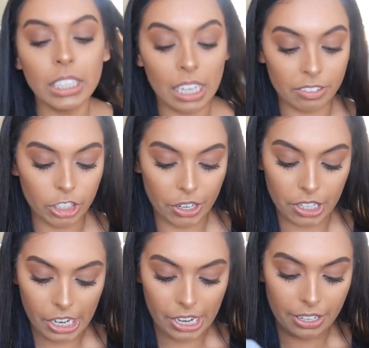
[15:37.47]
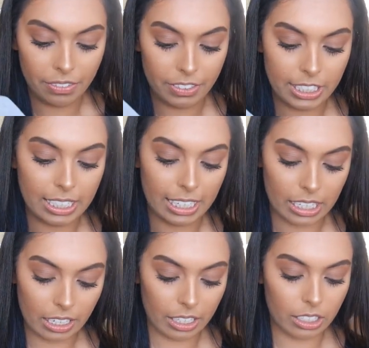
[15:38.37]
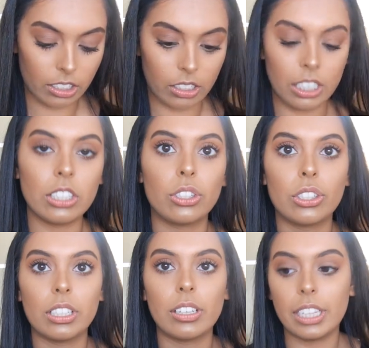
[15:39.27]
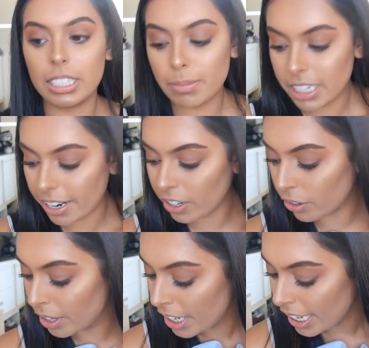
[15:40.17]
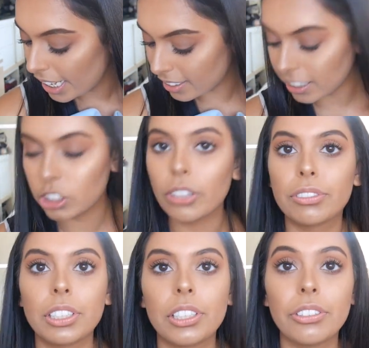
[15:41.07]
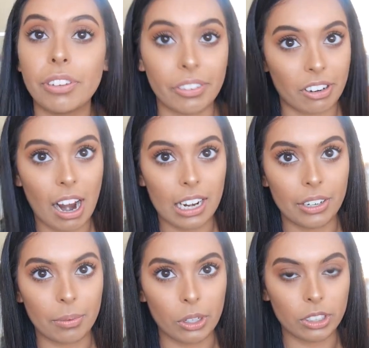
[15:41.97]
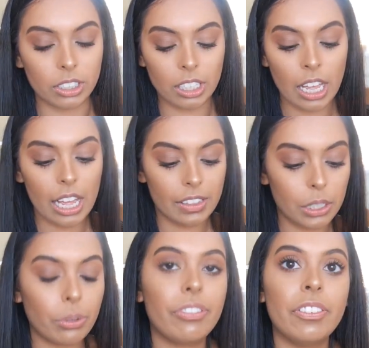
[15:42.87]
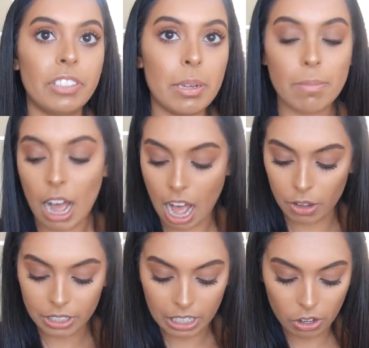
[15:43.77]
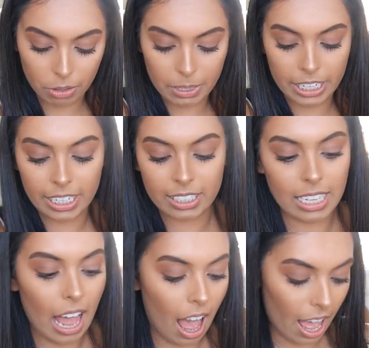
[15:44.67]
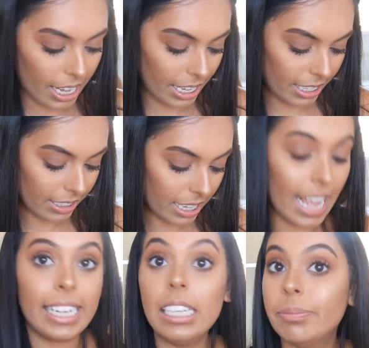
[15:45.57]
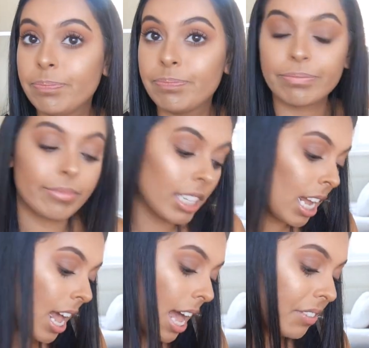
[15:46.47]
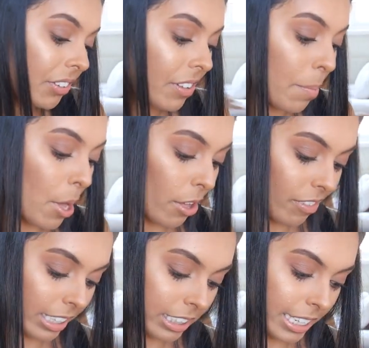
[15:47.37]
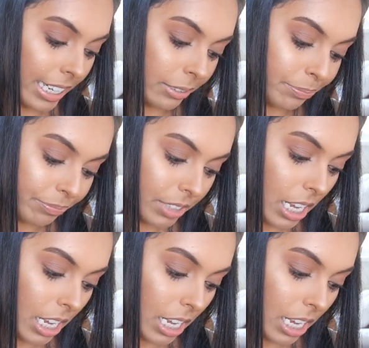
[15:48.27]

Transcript: that I've shown you this is like these this material is like softer than the River Island ones these were £15 I got them in a size 8 and they fit perfectly